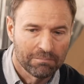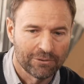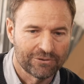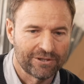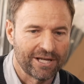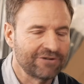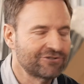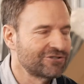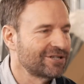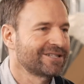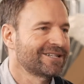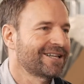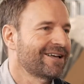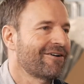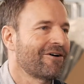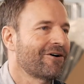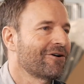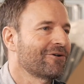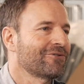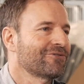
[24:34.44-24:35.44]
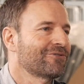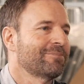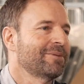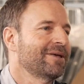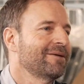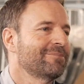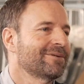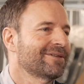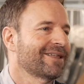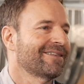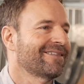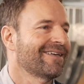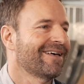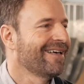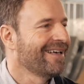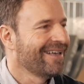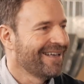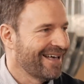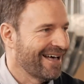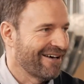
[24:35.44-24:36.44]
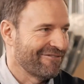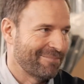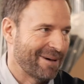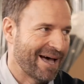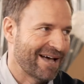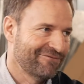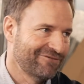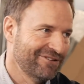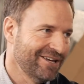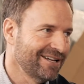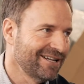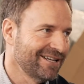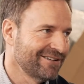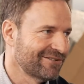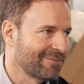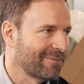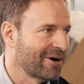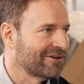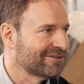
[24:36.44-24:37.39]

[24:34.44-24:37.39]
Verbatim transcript: potentially there are also people that have bad feelings mm -hmm.